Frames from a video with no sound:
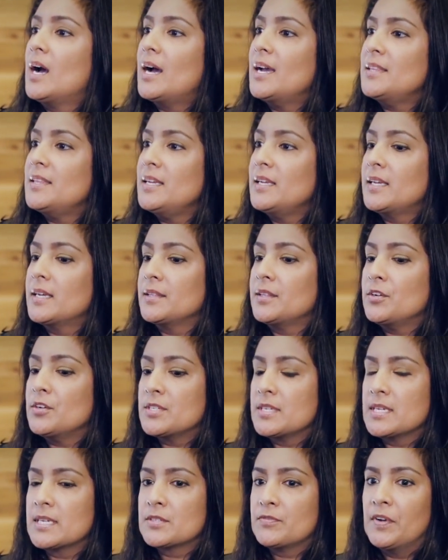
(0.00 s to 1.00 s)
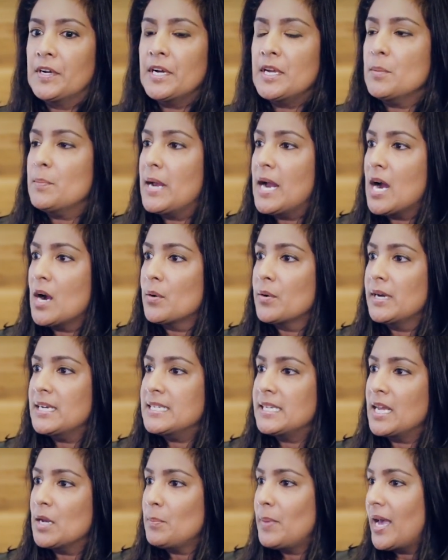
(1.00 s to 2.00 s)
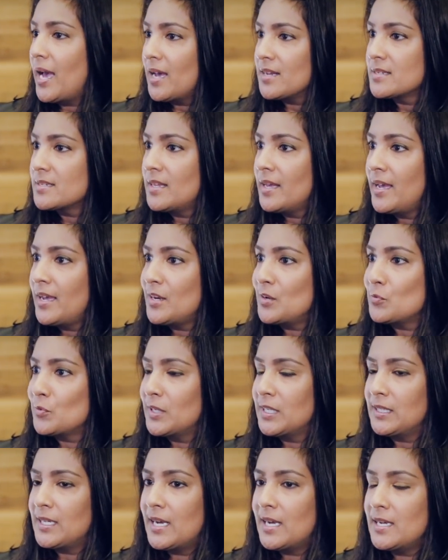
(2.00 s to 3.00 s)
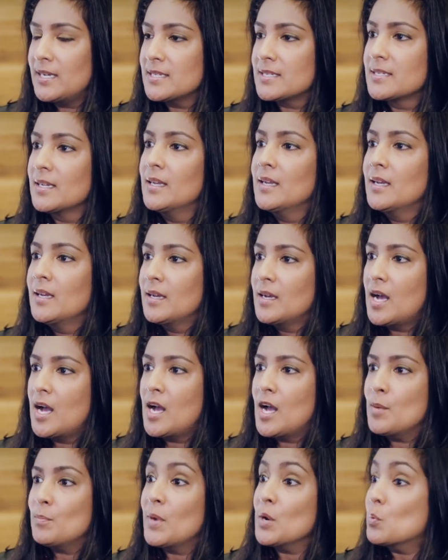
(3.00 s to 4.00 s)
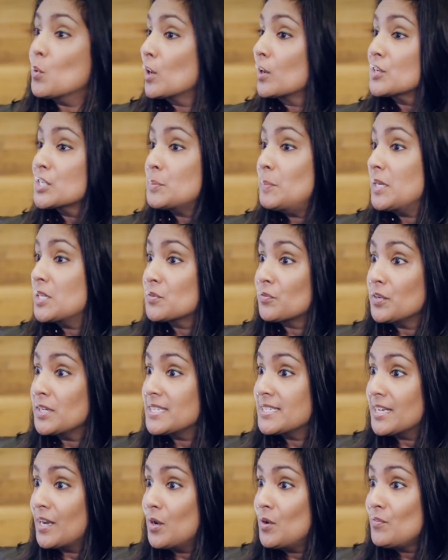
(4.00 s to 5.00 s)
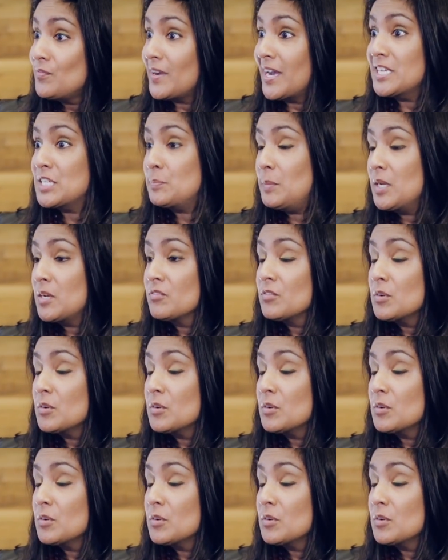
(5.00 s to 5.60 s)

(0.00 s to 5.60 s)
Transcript: I think there's, it's very empowering to get past that and realize uh, my work speaks for itself. I speak